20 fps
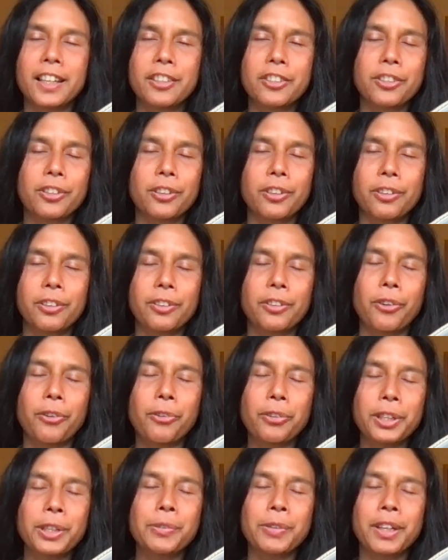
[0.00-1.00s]
so the
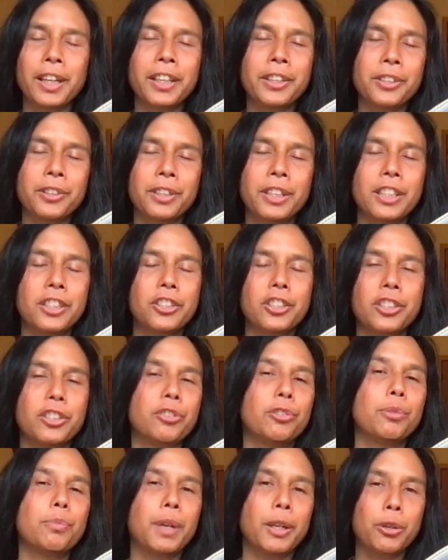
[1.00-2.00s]
only way I knew it is just
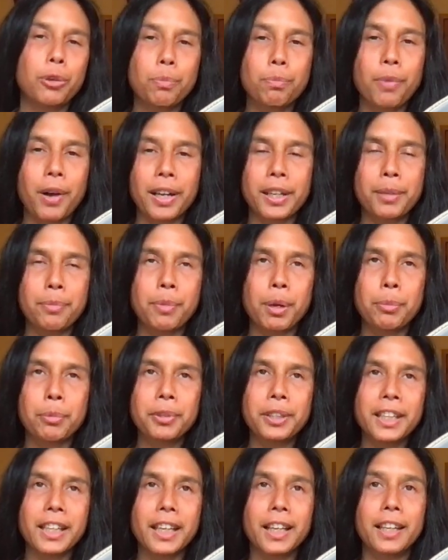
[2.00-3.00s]
through my own body
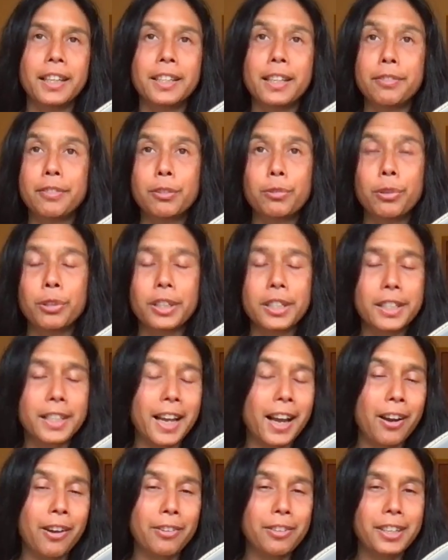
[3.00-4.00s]
memory, and I never wrote it
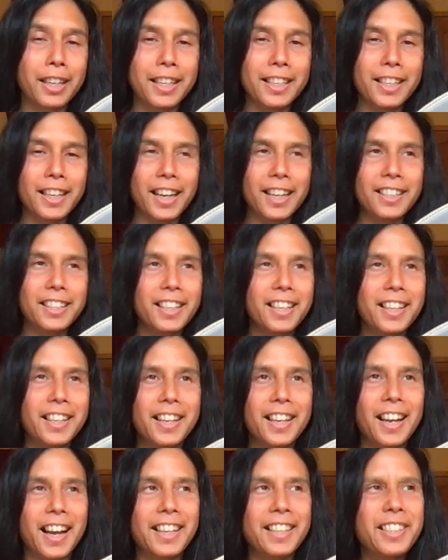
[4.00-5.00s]
down. I
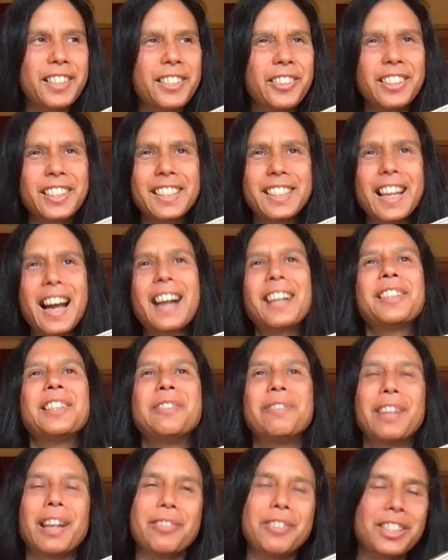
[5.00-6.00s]
didn't know exactly
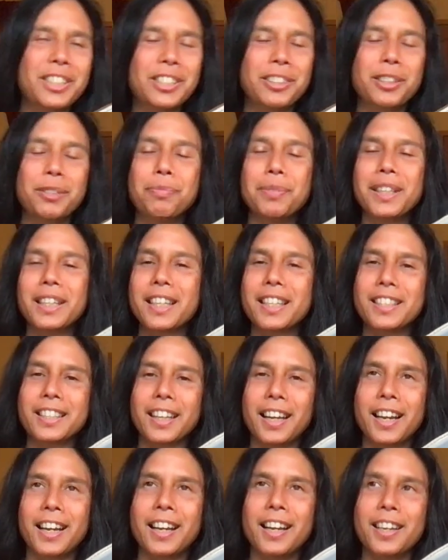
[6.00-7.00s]
what I was doing because
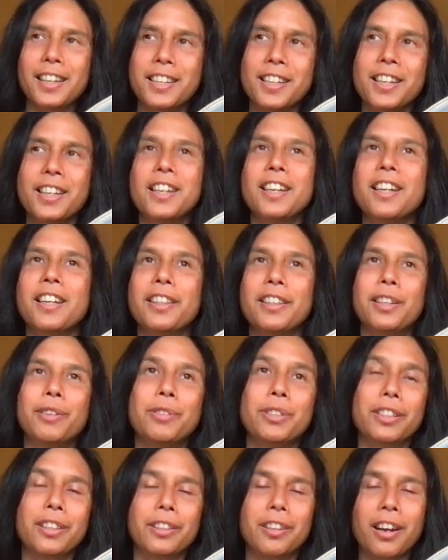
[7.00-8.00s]
there
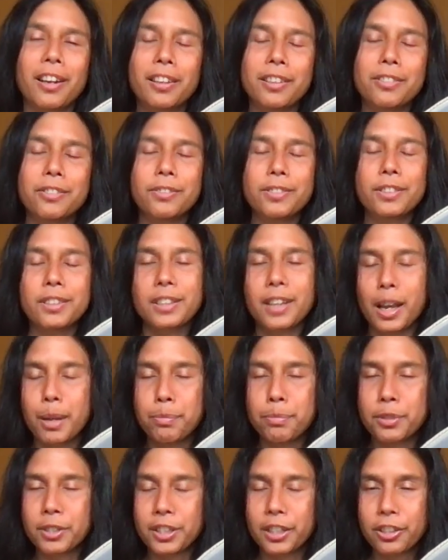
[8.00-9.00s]
was a lot of
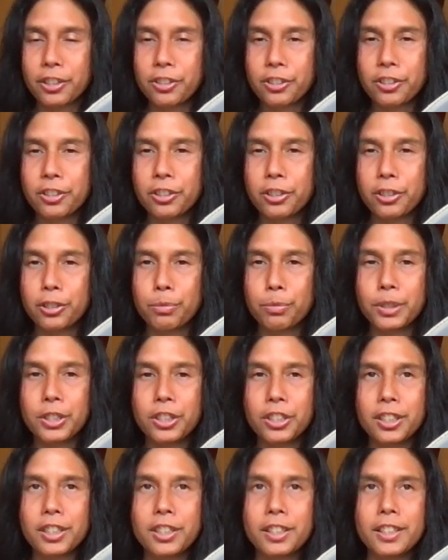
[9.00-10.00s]
time signature
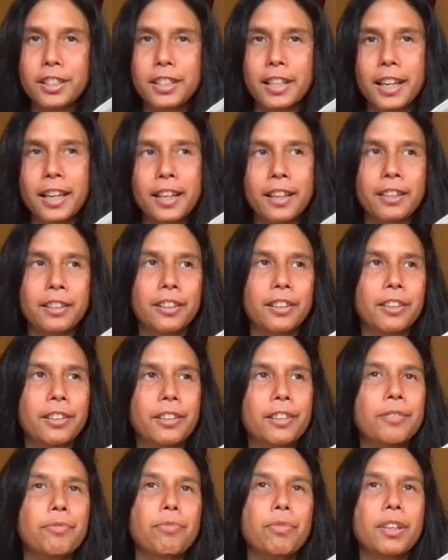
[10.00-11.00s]
switches and
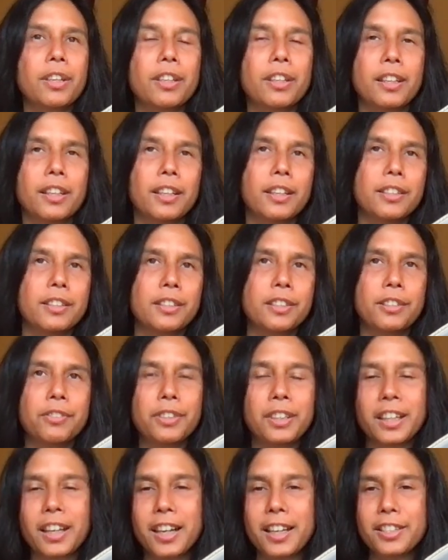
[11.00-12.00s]

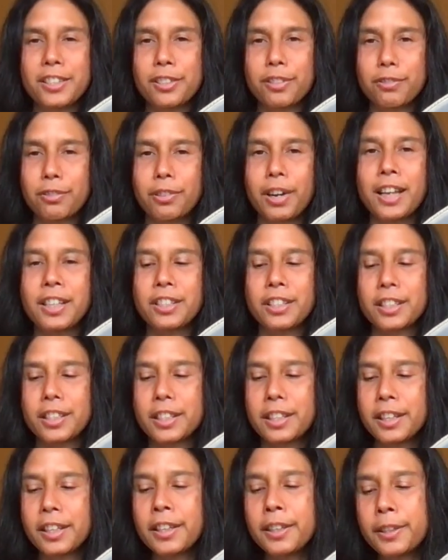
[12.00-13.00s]
different kinds of rests
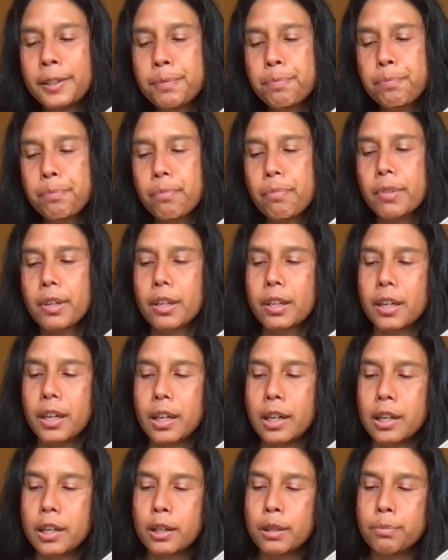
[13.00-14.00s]
in there,
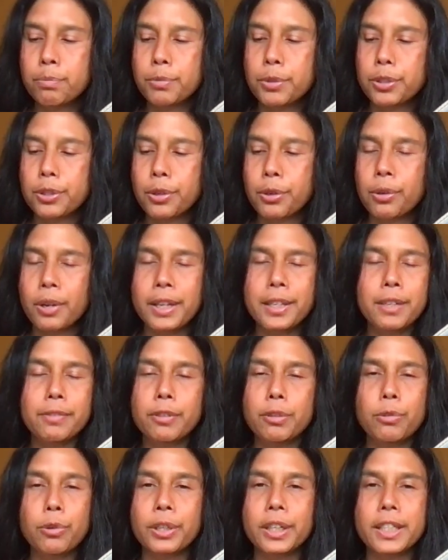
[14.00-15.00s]
so I
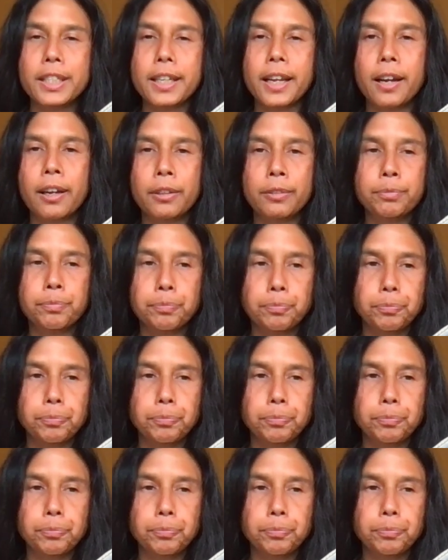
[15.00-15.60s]
never wrote it down